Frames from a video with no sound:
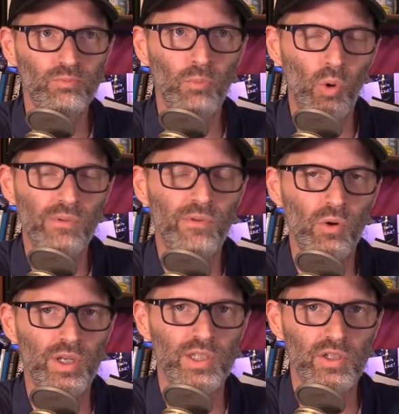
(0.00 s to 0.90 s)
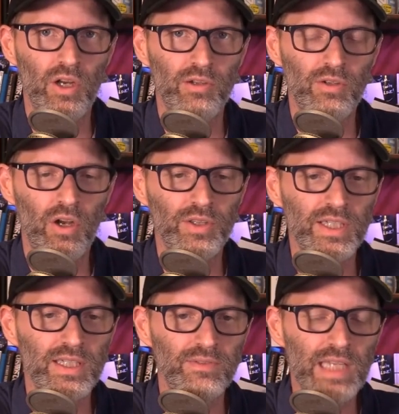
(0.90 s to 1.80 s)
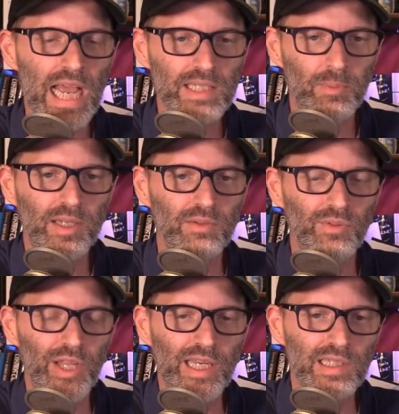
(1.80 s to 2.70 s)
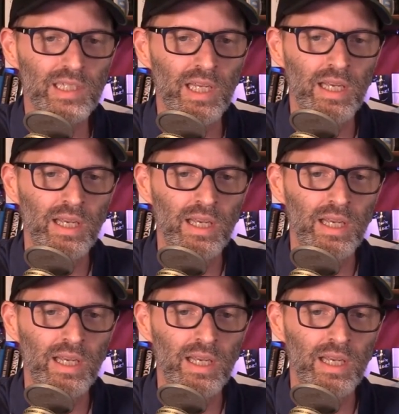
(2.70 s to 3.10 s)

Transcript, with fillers: more focused on on the TV aspect of things,